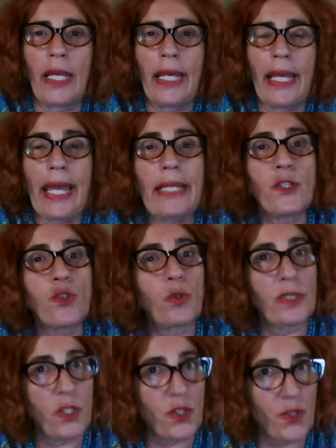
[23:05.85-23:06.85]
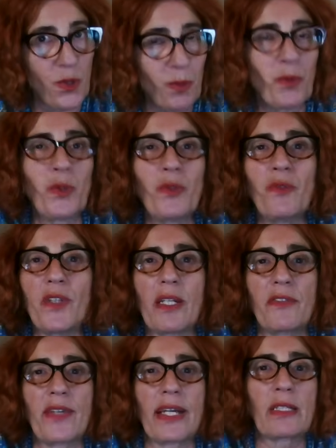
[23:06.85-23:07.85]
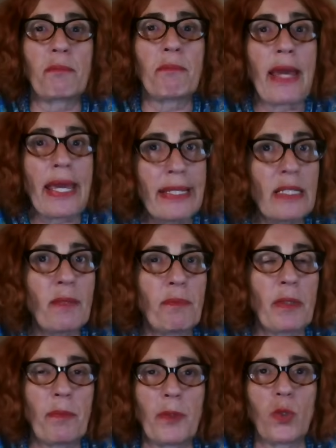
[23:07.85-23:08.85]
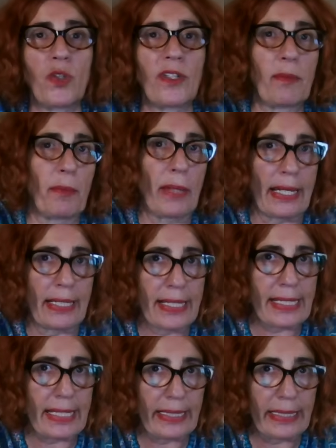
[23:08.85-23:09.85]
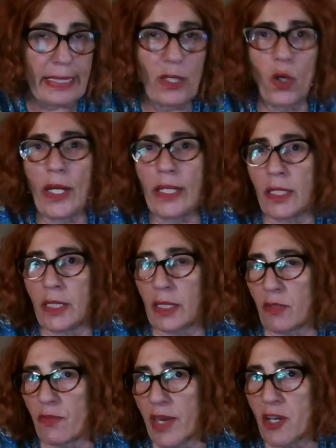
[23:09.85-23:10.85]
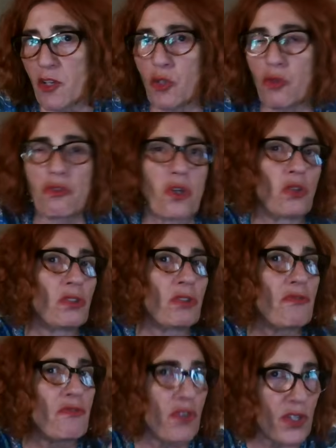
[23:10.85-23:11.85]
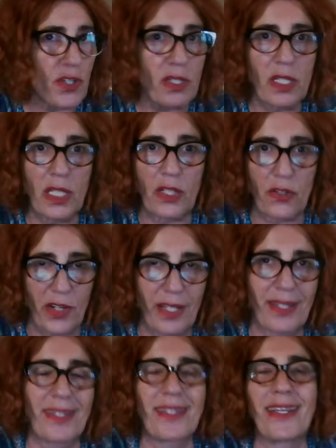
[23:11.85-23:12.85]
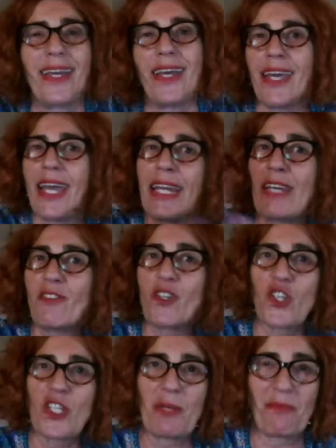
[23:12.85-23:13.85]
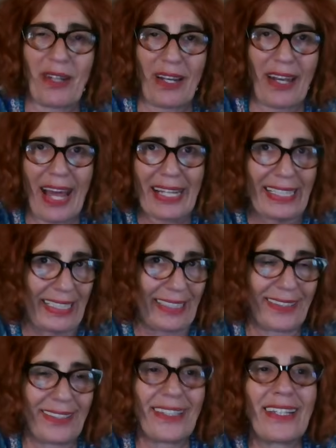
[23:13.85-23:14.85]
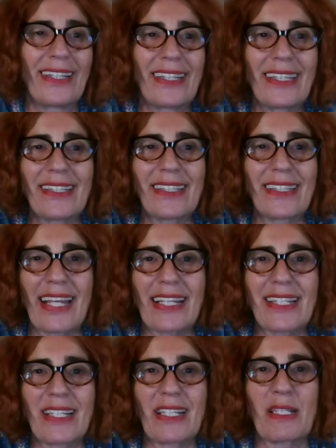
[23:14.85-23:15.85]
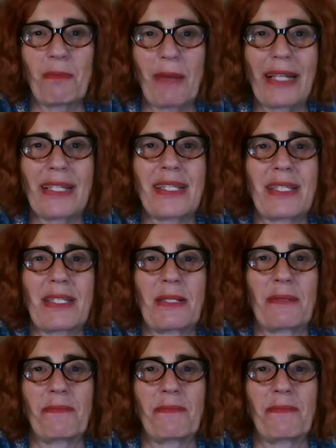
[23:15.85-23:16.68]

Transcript: And this new moon will affect mainly people who have planets in Leo and in Aquarius on the 1st degrees. And I wish them luck in the next 6 months.